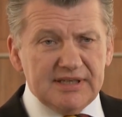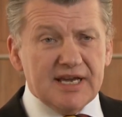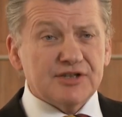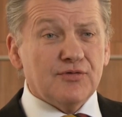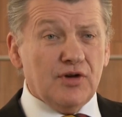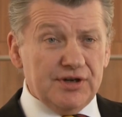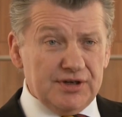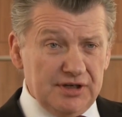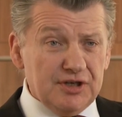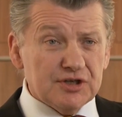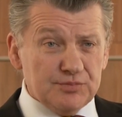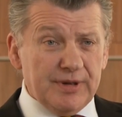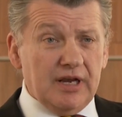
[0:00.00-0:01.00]
Yes, funding
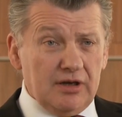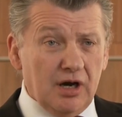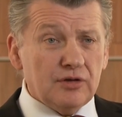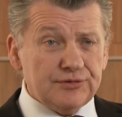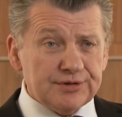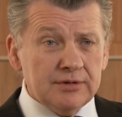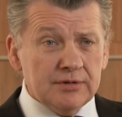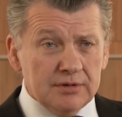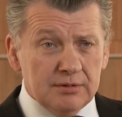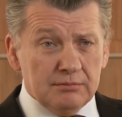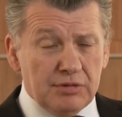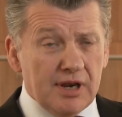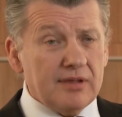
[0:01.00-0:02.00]
has been cut,
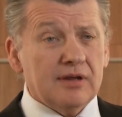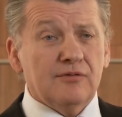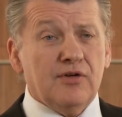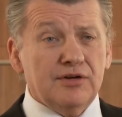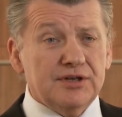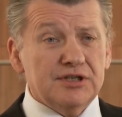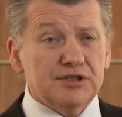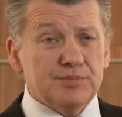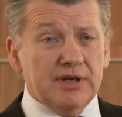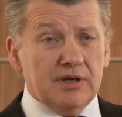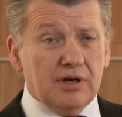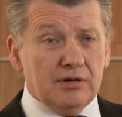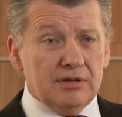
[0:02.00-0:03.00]
but I think funding's
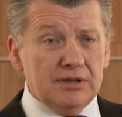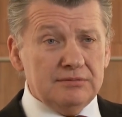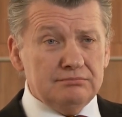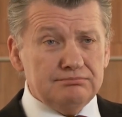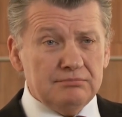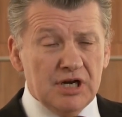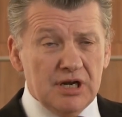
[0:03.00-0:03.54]
been cut in